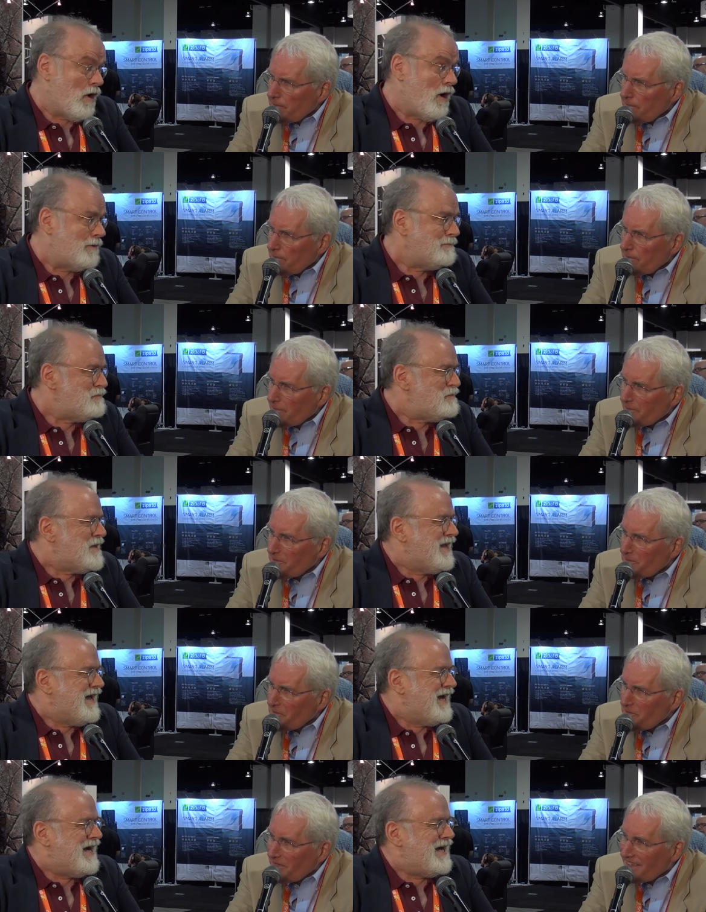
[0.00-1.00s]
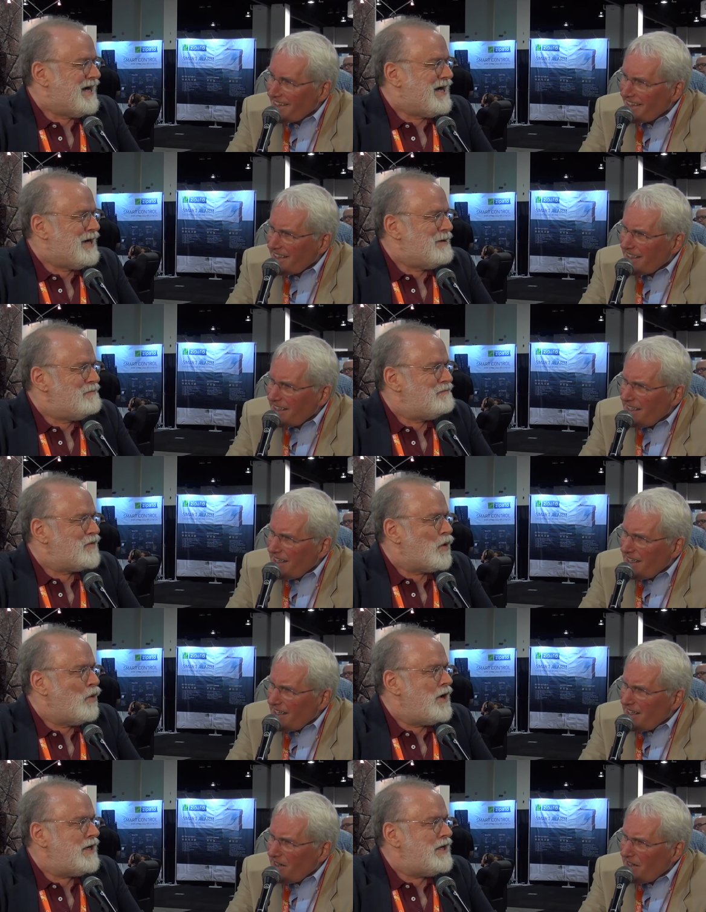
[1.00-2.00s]
Speaker 1: heart. Um,
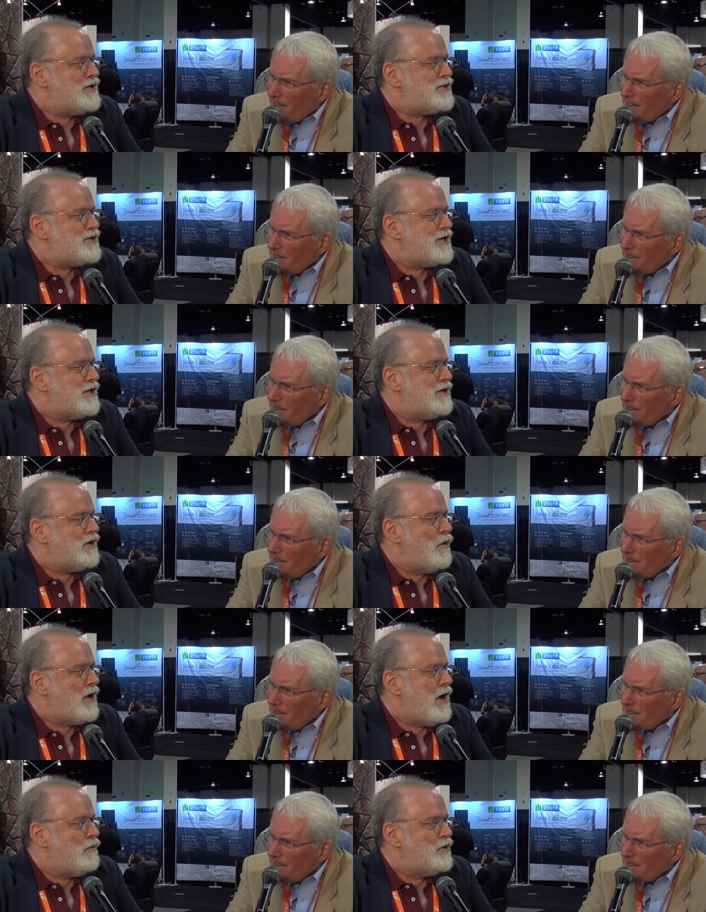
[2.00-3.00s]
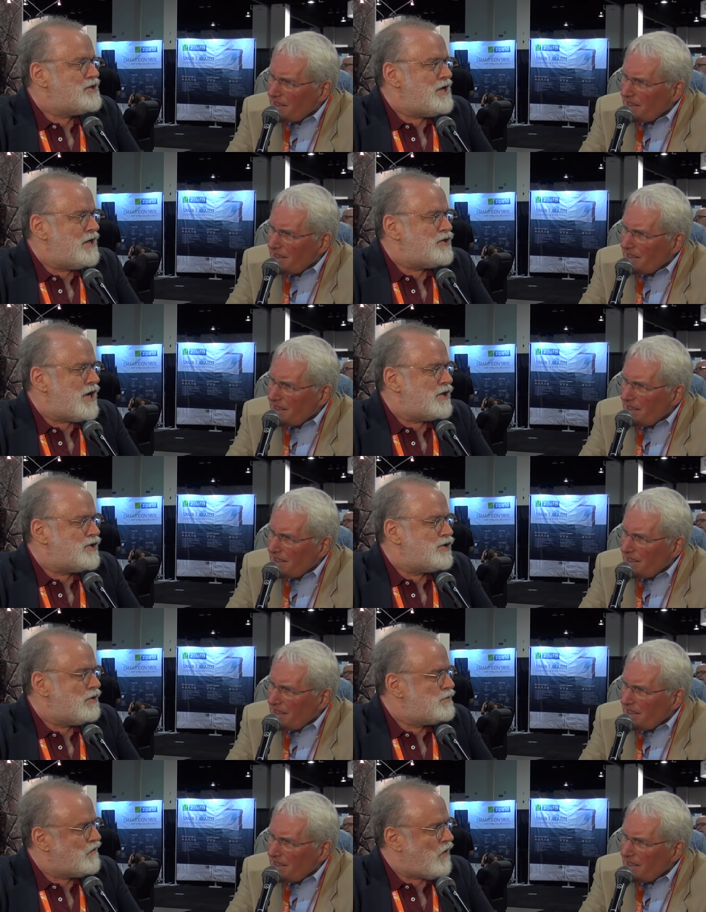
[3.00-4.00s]
what is uh, going on with THX in
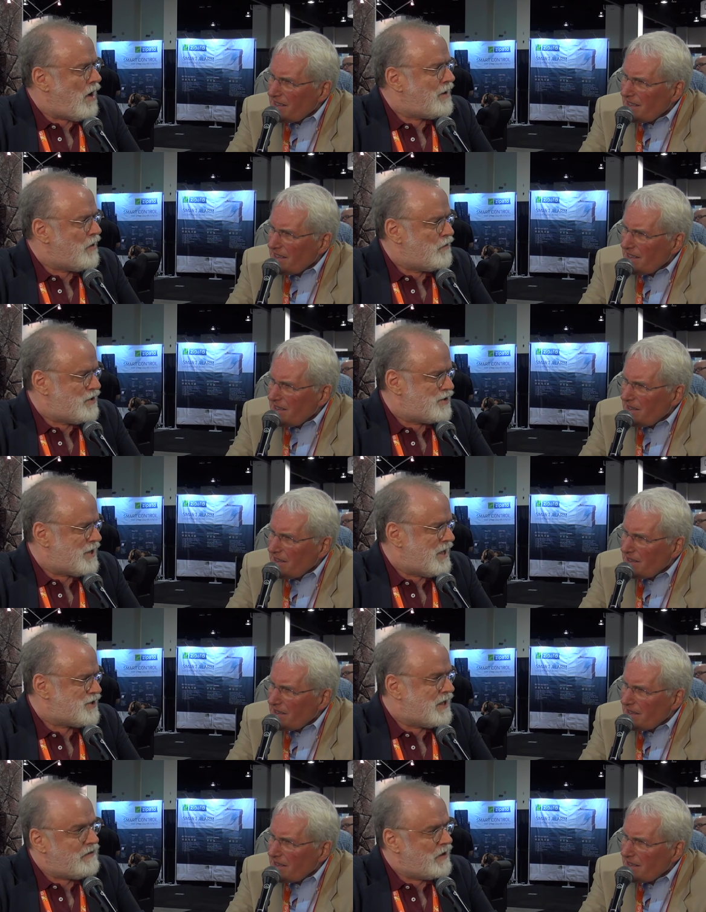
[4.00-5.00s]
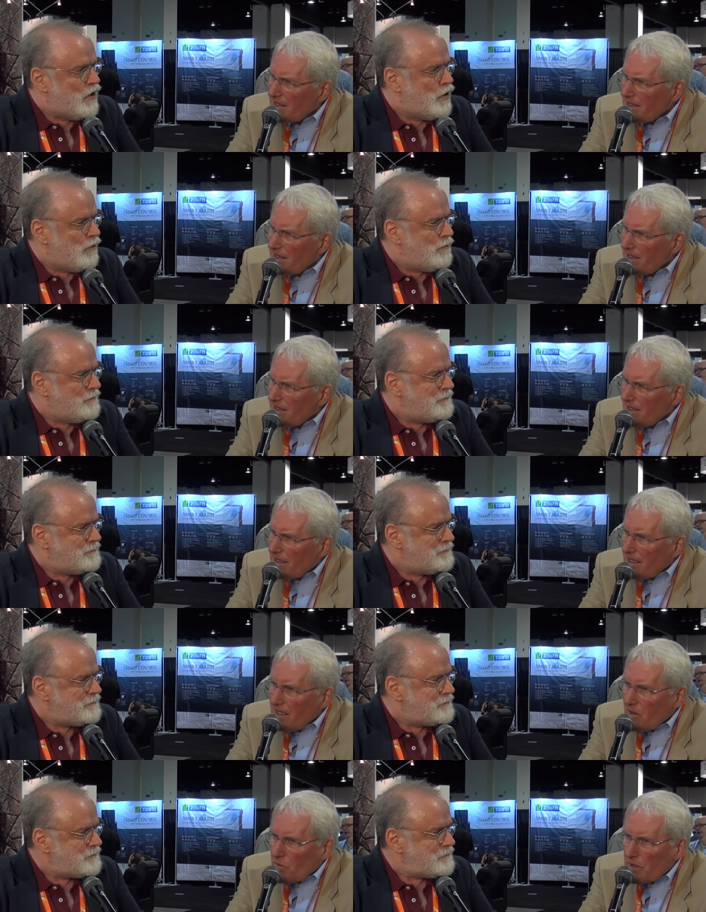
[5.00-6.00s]
terms of audio these days? Anything new?
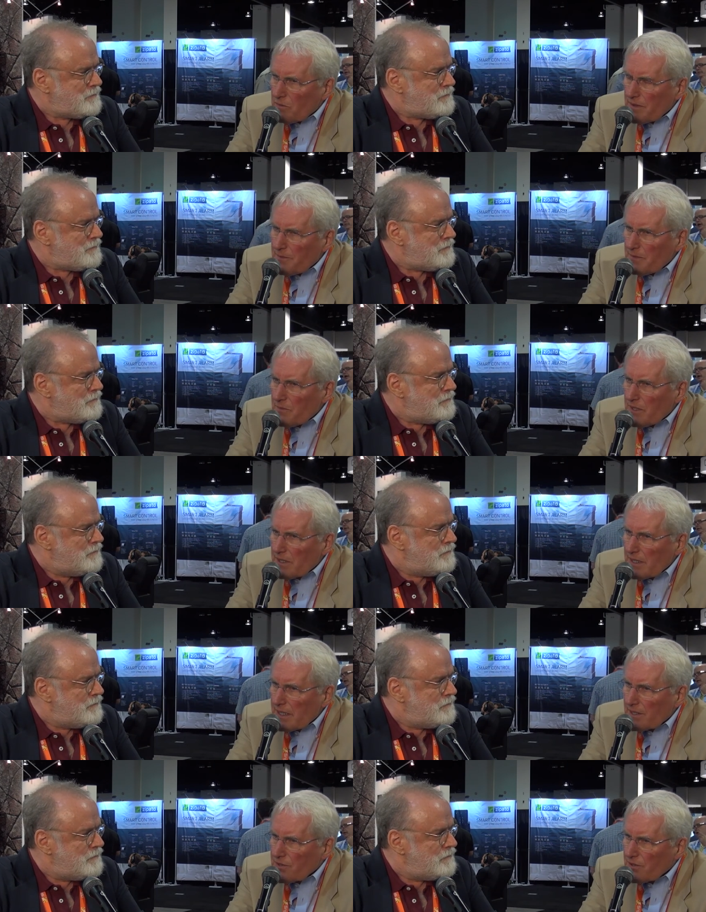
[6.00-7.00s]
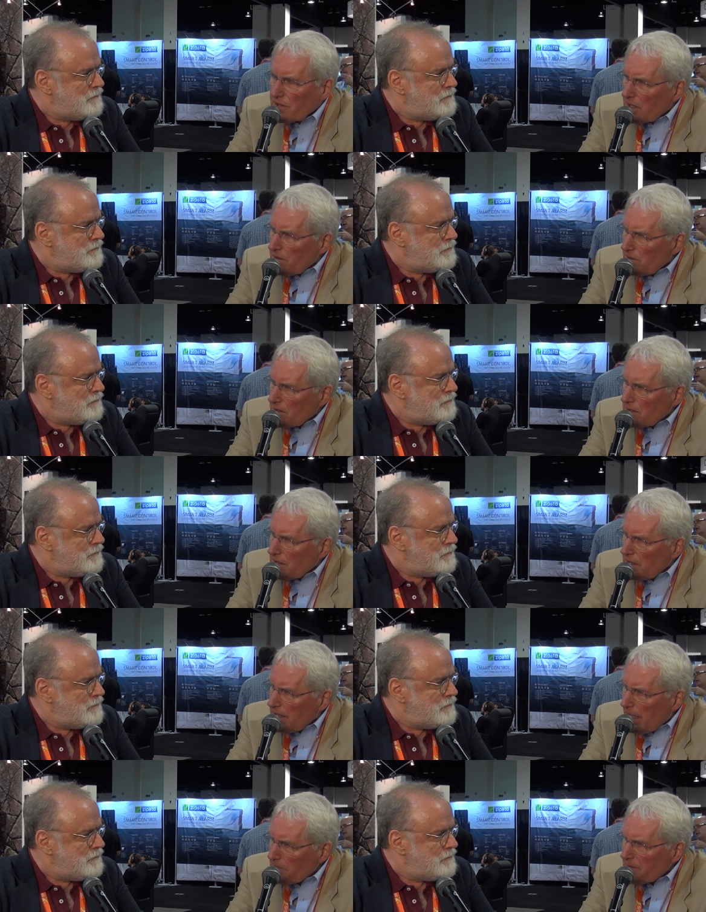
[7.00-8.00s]
Speaker 2: Well, we've been working, as you know, on
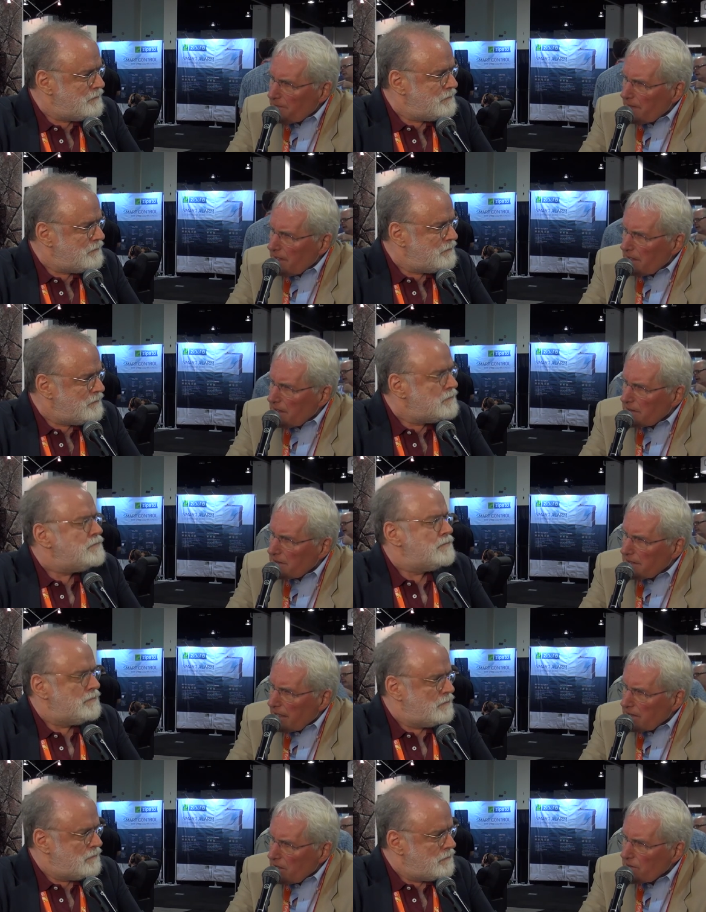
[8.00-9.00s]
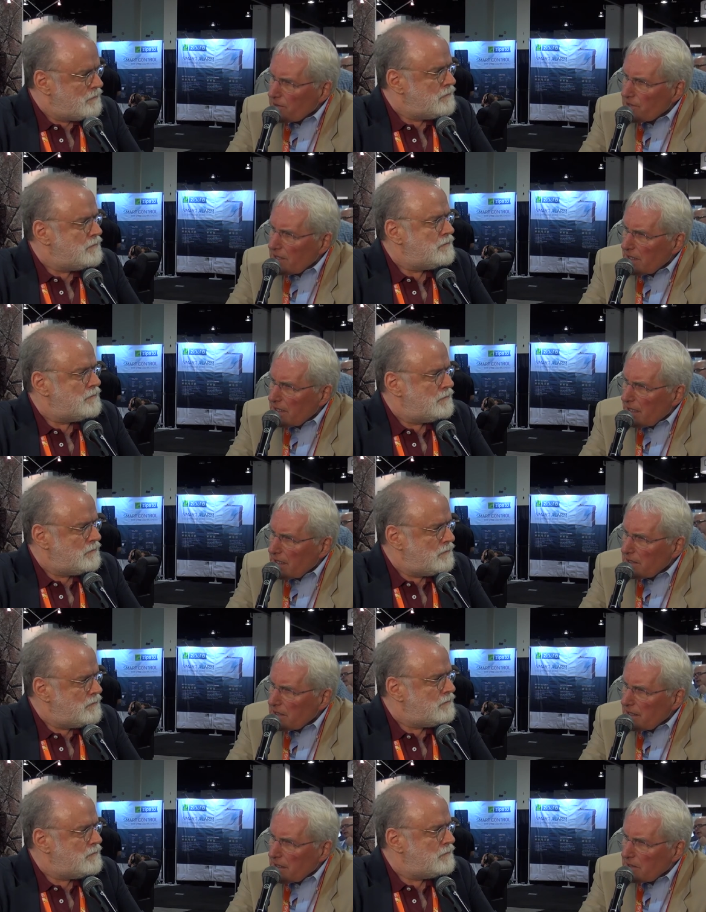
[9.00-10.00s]
uh, amplifier technology,
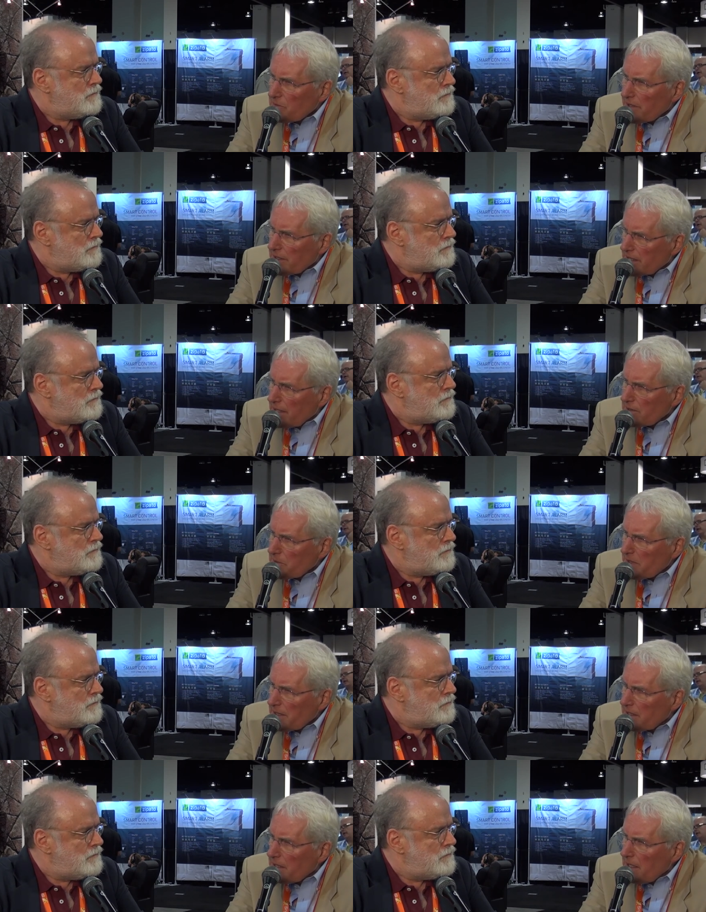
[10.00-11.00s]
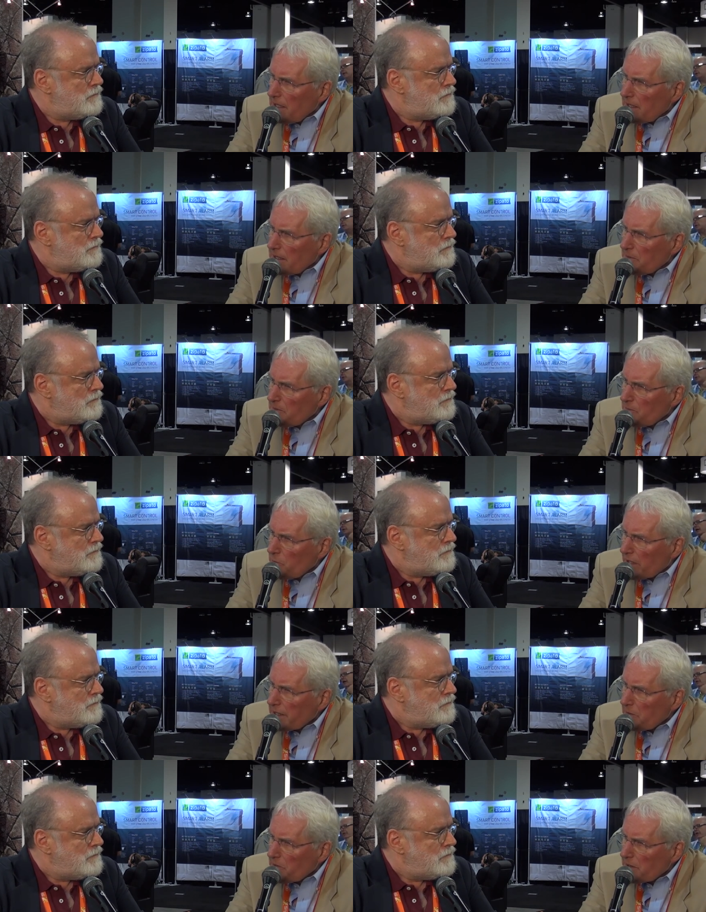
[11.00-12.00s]
and, and we are going to be uh, working